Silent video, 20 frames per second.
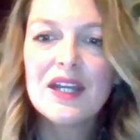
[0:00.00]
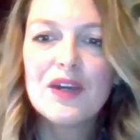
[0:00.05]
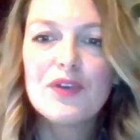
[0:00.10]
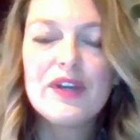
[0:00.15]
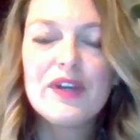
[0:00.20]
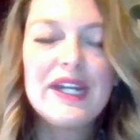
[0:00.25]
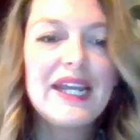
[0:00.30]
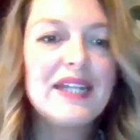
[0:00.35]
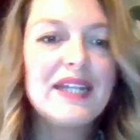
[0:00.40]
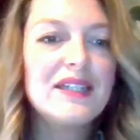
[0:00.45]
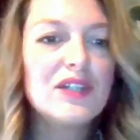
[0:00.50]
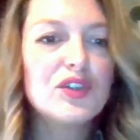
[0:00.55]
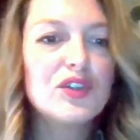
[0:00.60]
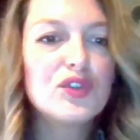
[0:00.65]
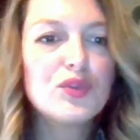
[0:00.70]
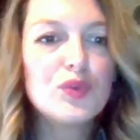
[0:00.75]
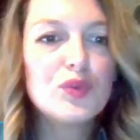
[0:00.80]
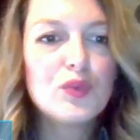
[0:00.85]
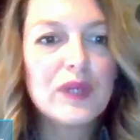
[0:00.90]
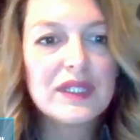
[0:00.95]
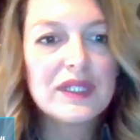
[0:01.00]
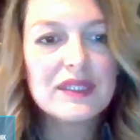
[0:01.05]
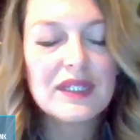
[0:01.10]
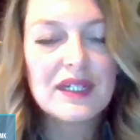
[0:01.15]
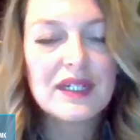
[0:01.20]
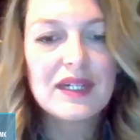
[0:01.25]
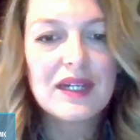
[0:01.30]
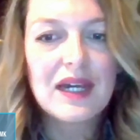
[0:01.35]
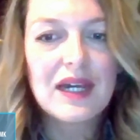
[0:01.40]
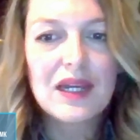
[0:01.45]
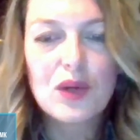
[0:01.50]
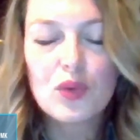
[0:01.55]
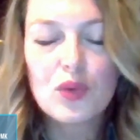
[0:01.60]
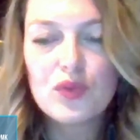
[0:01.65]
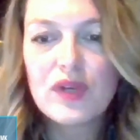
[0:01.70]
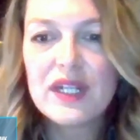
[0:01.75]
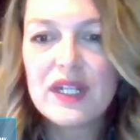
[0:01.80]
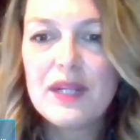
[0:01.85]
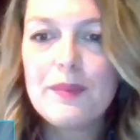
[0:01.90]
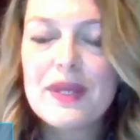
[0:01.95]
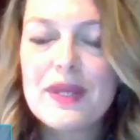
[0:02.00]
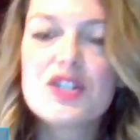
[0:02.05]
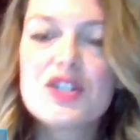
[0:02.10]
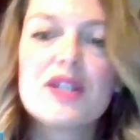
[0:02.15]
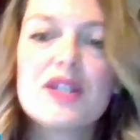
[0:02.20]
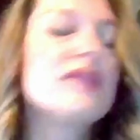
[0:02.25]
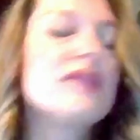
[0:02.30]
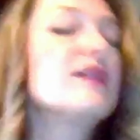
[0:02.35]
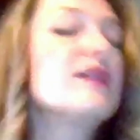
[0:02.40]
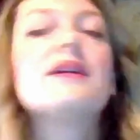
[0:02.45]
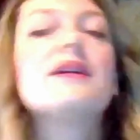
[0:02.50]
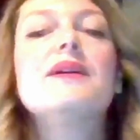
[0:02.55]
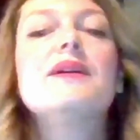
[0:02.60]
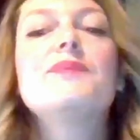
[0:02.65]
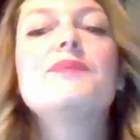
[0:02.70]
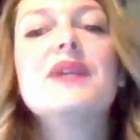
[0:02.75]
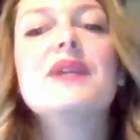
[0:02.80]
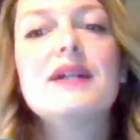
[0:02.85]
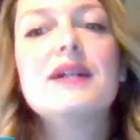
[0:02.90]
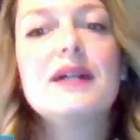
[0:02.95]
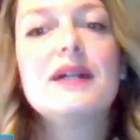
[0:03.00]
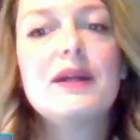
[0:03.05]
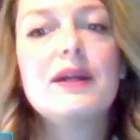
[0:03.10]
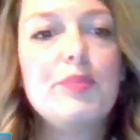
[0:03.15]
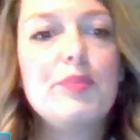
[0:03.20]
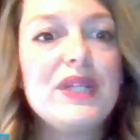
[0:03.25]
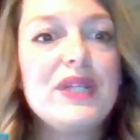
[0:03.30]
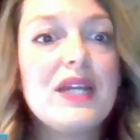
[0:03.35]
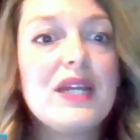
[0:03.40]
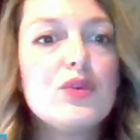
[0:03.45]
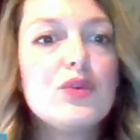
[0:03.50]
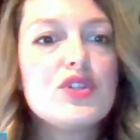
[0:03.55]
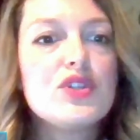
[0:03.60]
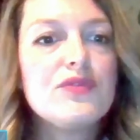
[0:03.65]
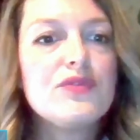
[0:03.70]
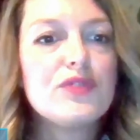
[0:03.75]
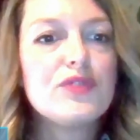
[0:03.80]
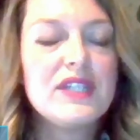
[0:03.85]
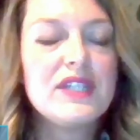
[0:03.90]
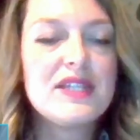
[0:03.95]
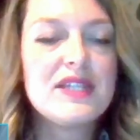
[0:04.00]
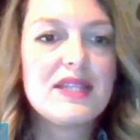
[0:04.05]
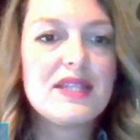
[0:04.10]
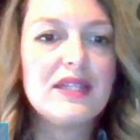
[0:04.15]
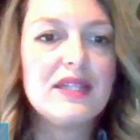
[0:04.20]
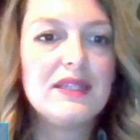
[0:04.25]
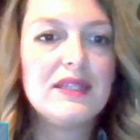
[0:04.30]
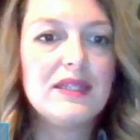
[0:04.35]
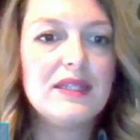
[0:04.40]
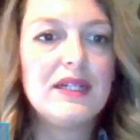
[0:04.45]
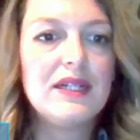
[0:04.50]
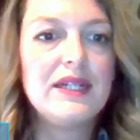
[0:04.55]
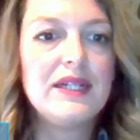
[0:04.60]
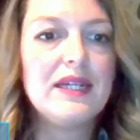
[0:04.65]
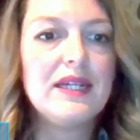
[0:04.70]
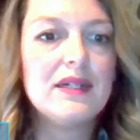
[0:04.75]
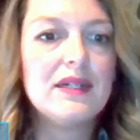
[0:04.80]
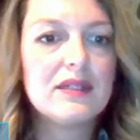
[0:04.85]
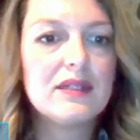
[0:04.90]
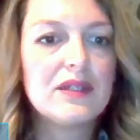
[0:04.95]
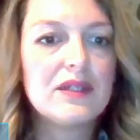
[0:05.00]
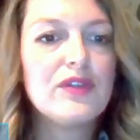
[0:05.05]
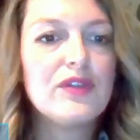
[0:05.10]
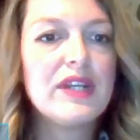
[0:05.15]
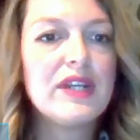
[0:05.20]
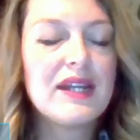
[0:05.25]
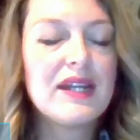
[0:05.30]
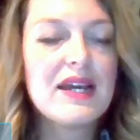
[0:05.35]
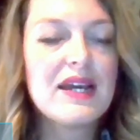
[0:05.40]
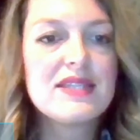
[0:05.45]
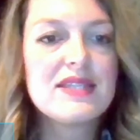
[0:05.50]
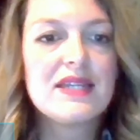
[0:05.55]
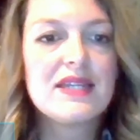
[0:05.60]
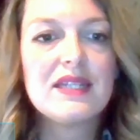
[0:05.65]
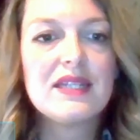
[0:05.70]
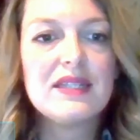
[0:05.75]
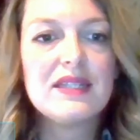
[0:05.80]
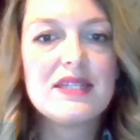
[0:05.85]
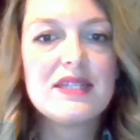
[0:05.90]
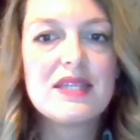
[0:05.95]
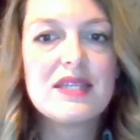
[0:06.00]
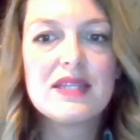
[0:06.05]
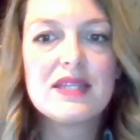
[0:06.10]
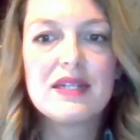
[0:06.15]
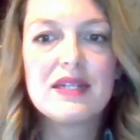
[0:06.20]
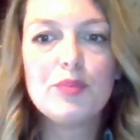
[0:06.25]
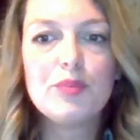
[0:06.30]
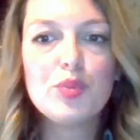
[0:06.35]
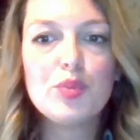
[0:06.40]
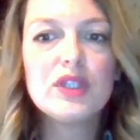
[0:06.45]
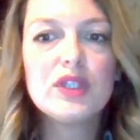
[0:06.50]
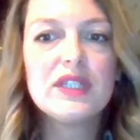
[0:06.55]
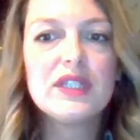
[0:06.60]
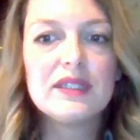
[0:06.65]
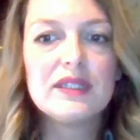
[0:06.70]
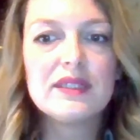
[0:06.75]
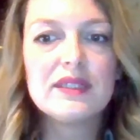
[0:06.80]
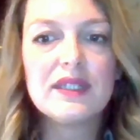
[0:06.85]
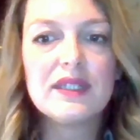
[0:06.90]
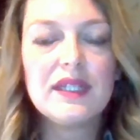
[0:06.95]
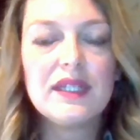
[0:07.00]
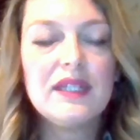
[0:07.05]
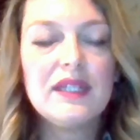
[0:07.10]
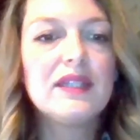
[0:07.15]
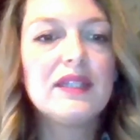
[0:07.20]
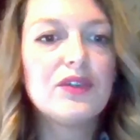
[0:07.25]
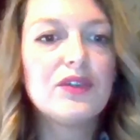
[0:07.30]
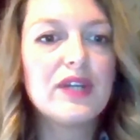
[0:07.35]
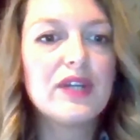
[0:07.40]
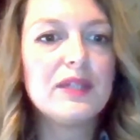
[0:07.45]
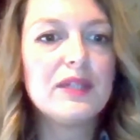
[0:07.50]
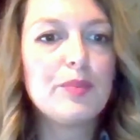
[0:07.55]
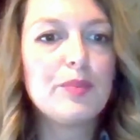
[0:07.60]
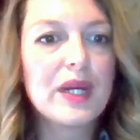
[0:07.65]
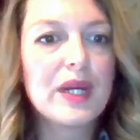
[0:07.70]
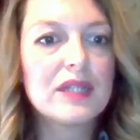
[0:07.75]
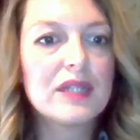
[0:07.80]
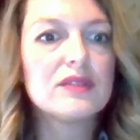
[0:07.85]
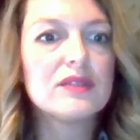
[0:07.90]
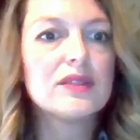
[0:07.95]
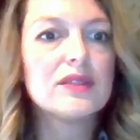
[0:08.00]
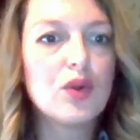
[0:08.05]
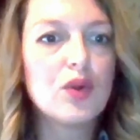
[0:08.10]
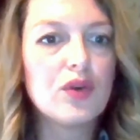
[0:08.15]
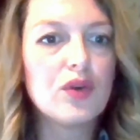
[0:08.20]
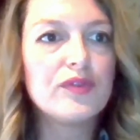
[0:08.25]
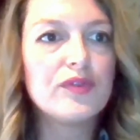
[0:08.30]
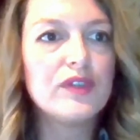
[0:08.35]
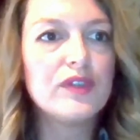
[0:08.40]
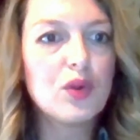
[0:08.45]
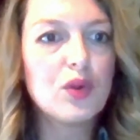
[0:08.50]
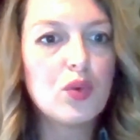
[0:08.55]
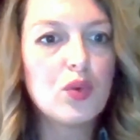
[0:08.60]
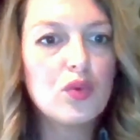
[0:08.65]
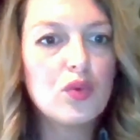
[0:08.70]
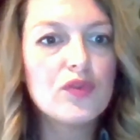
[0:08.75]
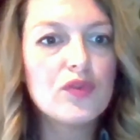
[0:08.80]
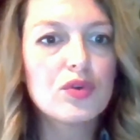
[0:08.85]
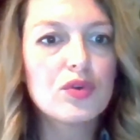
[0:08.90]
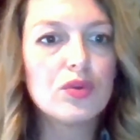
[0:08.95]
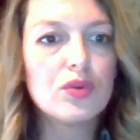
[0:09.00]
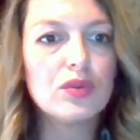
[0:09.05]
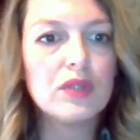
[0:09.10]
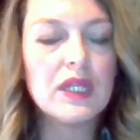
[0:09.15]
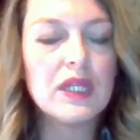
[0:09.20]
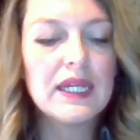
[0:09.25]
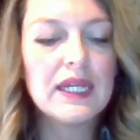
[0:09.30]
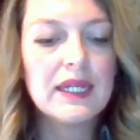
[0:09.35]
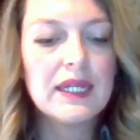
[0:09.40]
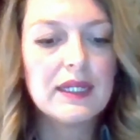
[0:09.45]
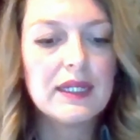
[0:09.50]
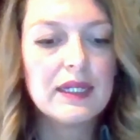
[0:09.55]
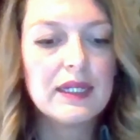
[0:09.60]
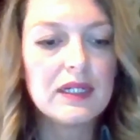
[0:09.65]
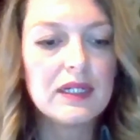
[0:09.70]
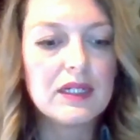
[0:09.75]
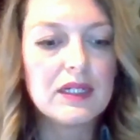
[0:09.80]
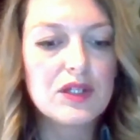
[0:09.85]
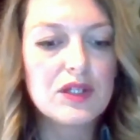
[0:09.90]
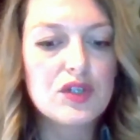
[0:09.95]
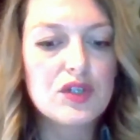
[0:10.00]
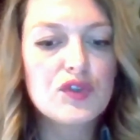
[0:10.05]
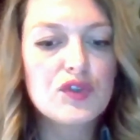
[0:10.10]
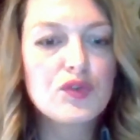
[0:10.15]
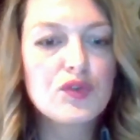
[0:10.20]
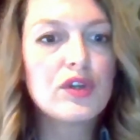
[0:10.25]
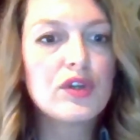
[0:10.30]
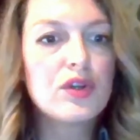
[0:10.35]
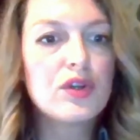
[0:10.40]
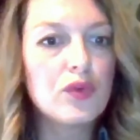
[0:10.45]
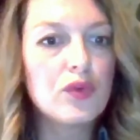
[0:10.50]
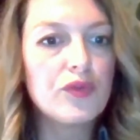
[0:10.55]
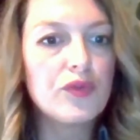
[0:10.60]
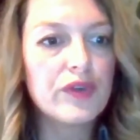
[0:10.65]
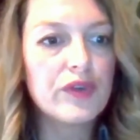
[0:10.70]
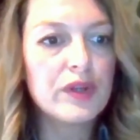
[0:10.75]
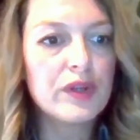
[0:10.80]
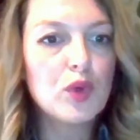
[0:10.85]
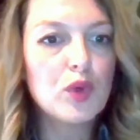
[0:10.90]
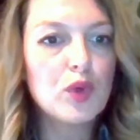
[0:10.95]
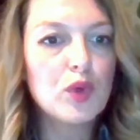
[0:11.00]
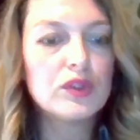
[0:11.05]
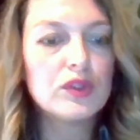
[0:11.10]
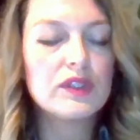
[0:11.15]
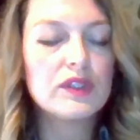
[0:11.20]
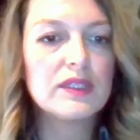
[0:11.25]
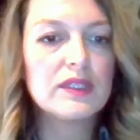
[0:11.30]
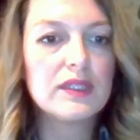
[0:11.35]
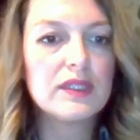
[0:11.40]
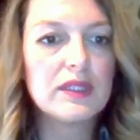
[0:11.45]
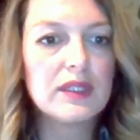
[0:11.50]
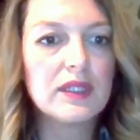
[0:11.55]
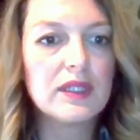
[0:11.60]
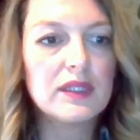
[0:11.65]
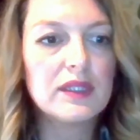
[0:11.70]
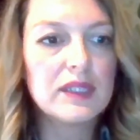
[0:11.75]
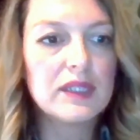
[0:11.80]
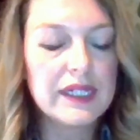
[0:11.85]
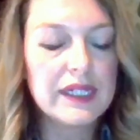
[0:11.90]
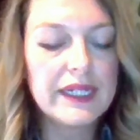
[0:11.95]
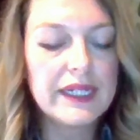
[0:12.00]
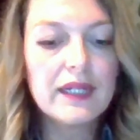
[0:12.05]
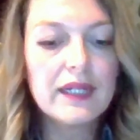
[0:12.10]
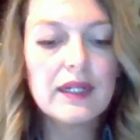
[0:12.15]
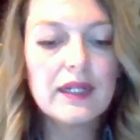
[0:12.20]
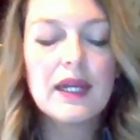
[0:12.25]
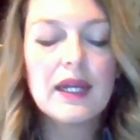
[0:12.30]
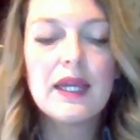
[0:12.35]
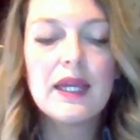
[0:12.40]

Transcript: Related to what I already mentioned, the pedagogy for distant learning, realizing that this is an important integrate part of the overall story of remote learning.